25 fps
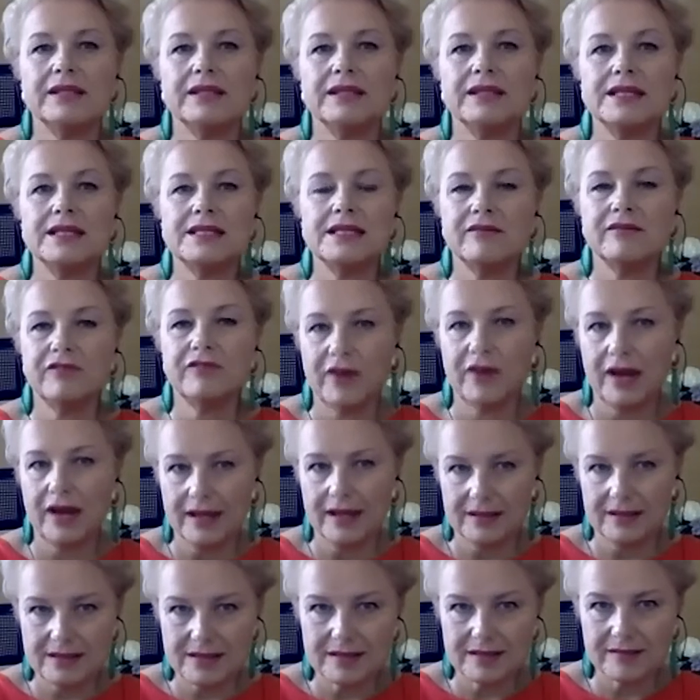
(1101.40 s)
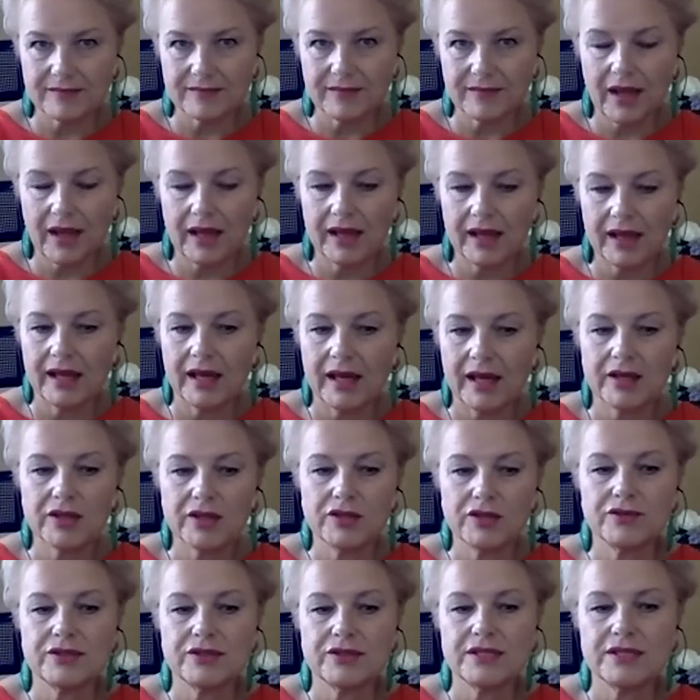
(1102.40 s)
is in France. I
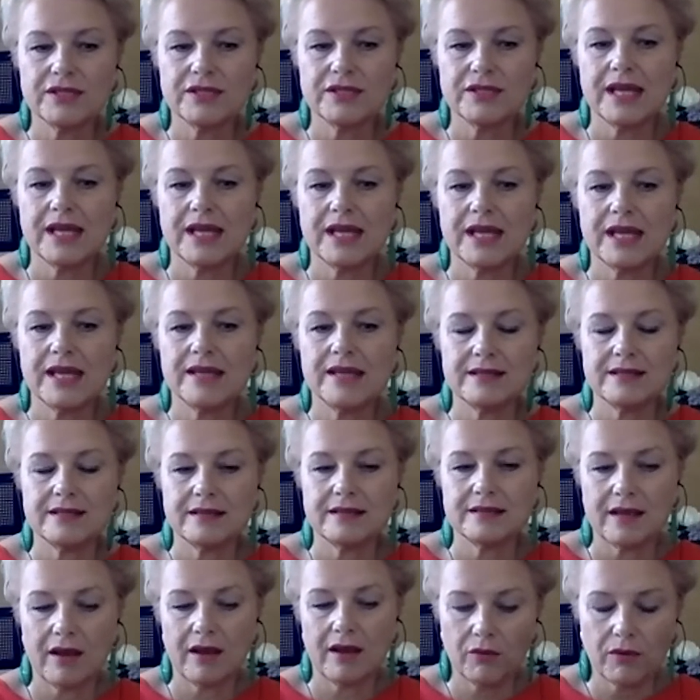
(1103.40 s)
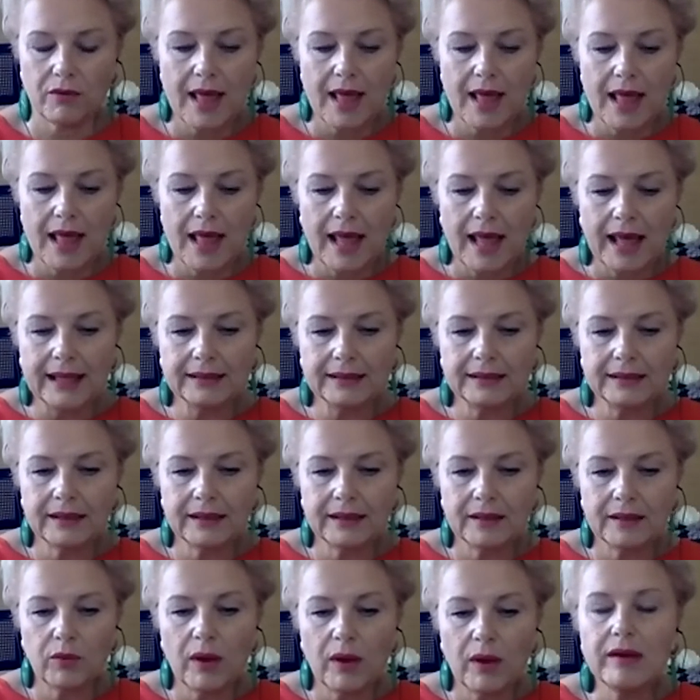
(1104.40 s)
should say so.
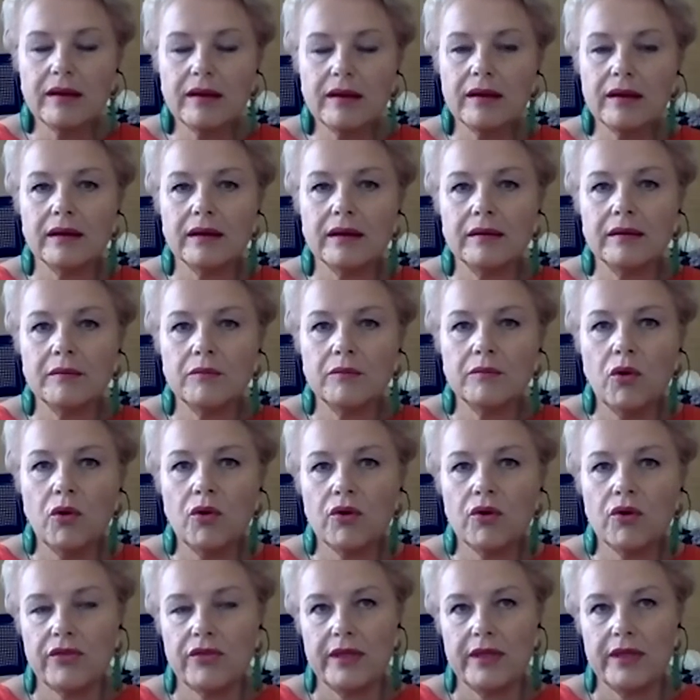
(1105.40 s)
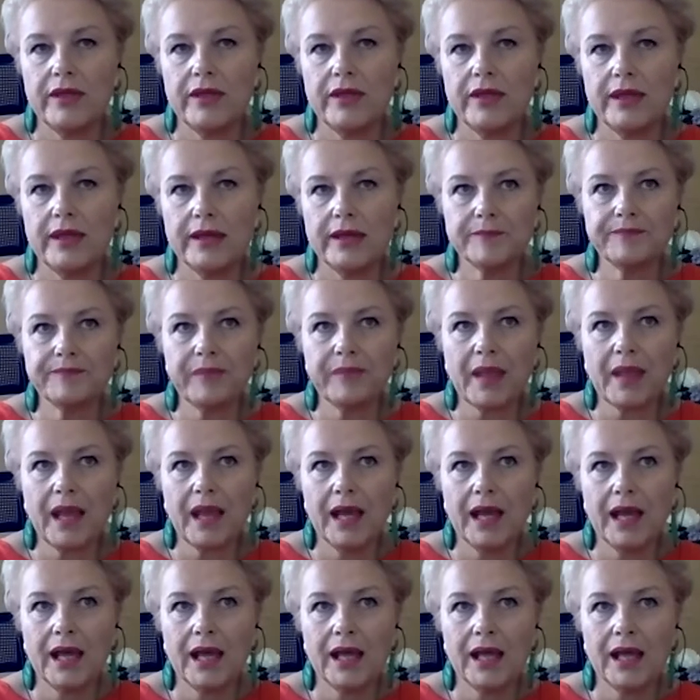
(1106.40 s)
And one more thing,
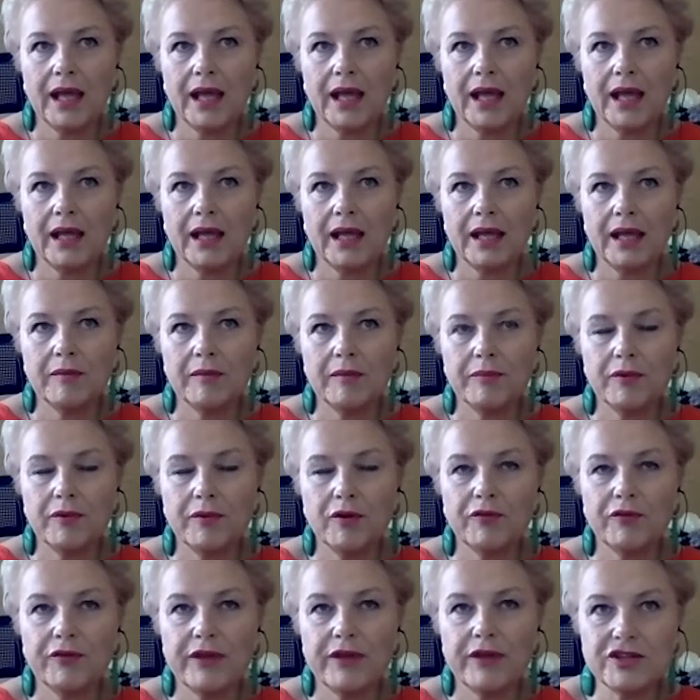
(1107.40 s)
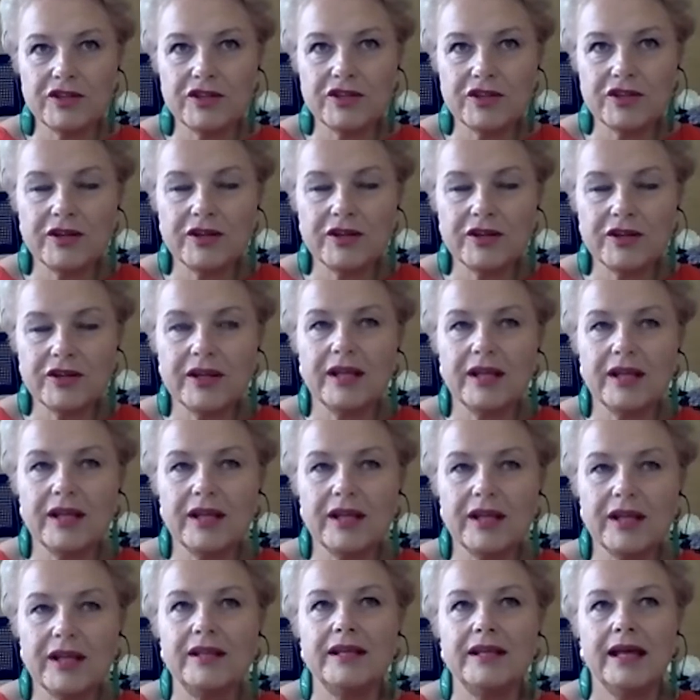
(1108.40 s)

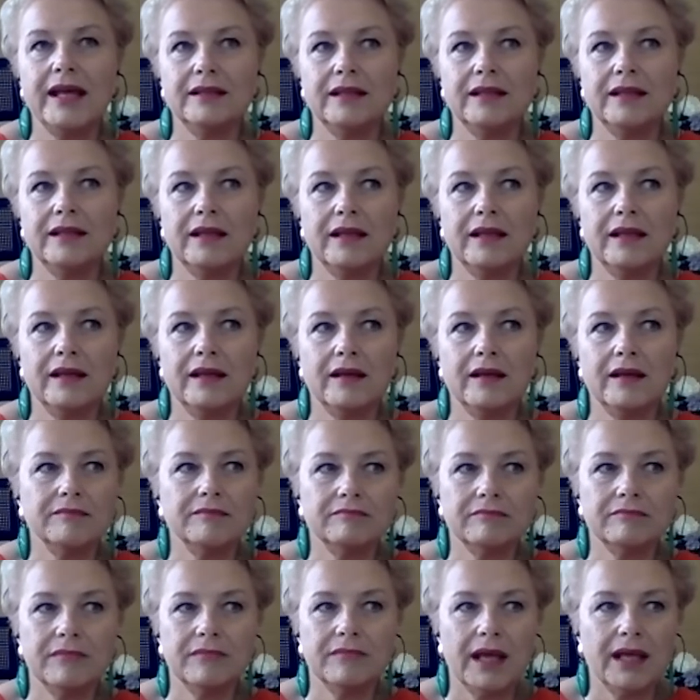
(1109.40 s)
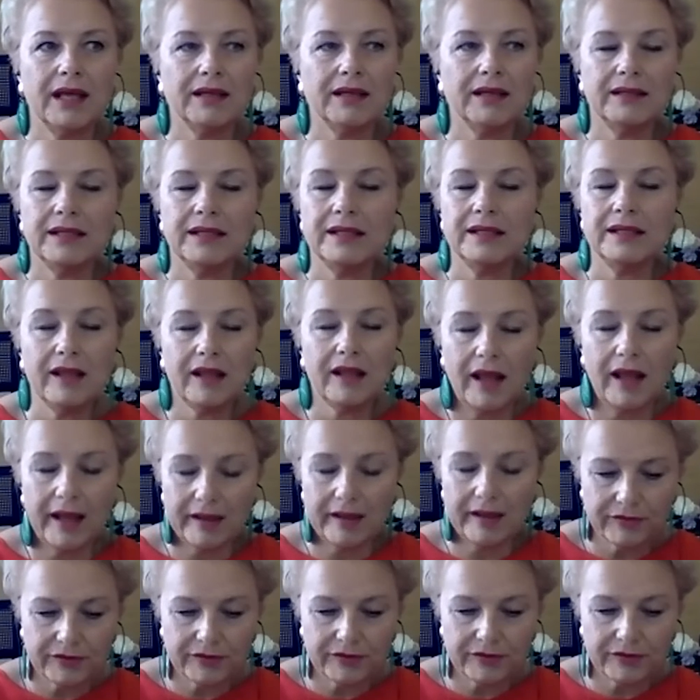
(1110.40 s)
professionally and in
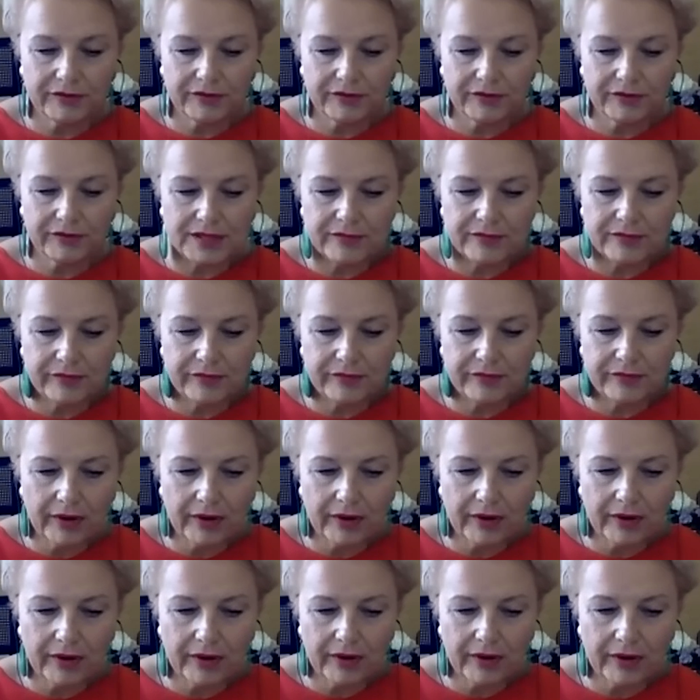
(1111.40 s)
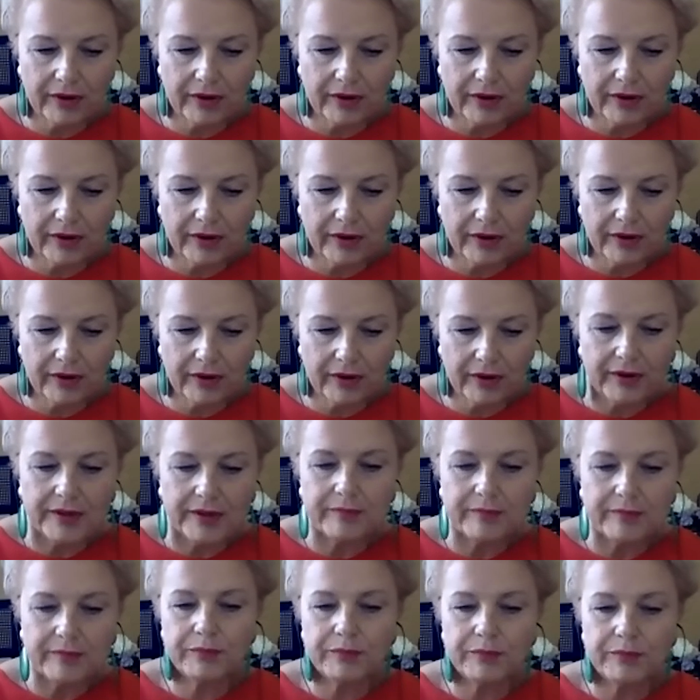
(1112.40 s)
the life, it's very
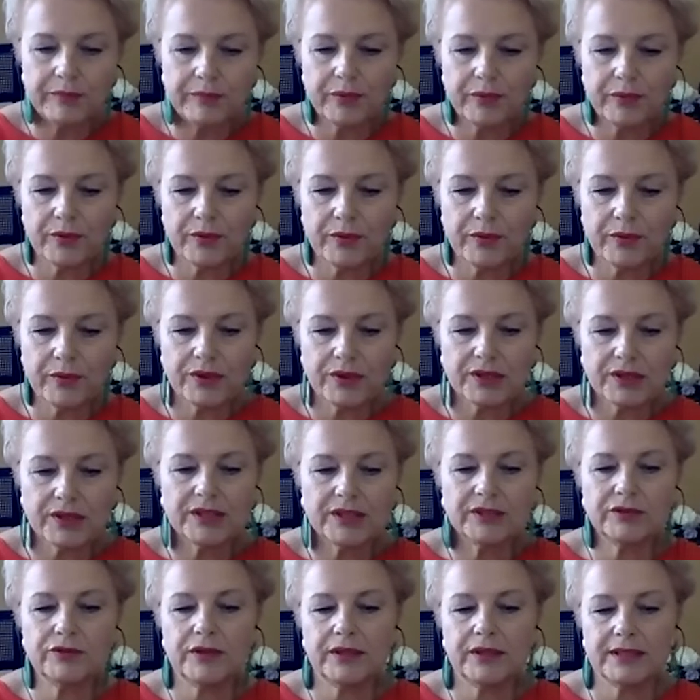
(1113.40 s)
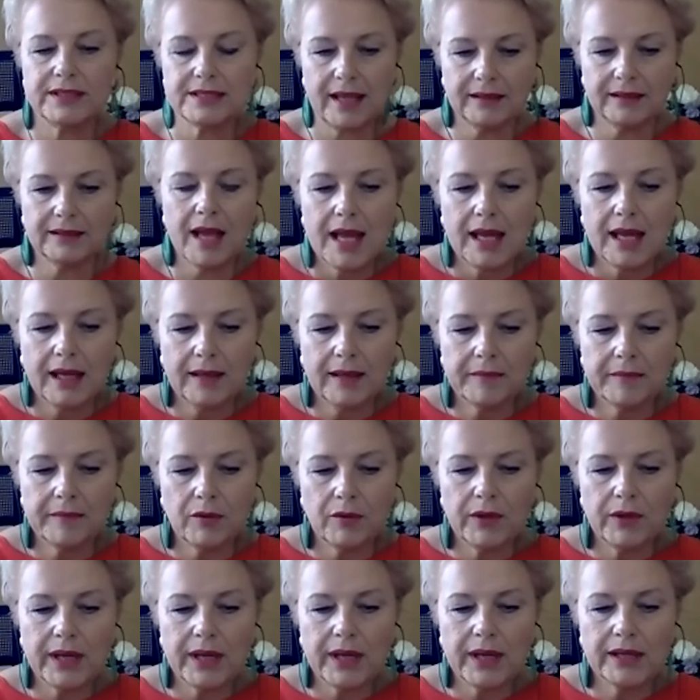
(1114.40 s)
important to understand
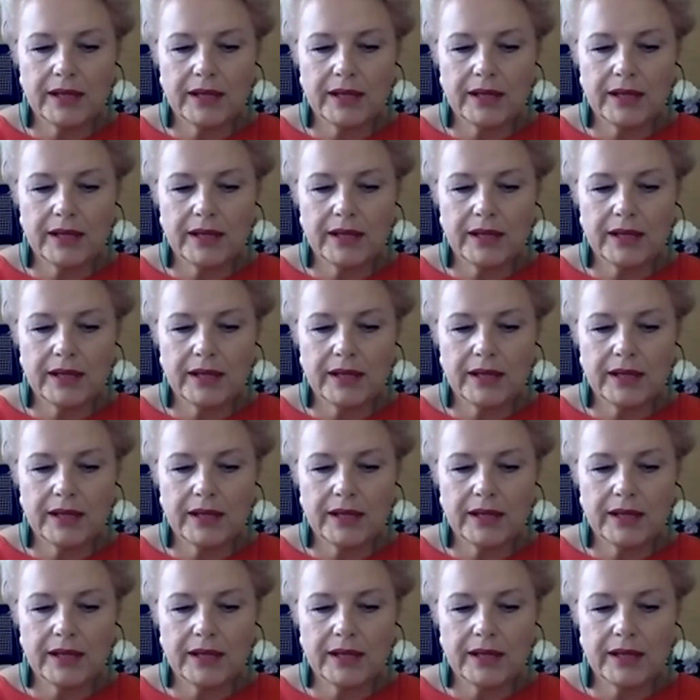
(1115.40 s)
that